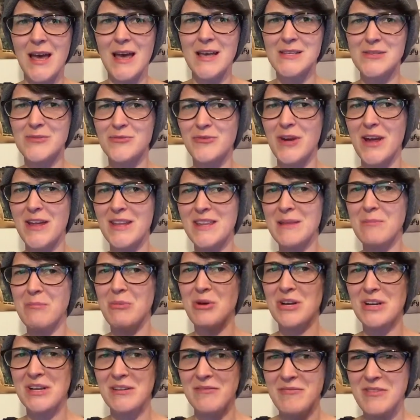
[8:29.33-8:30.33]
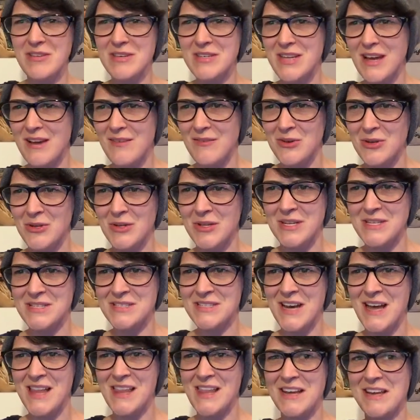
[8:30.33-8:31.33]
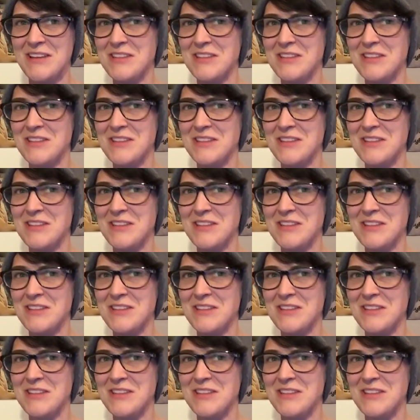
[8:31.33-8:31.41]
has read the Book of the Devil, and has got,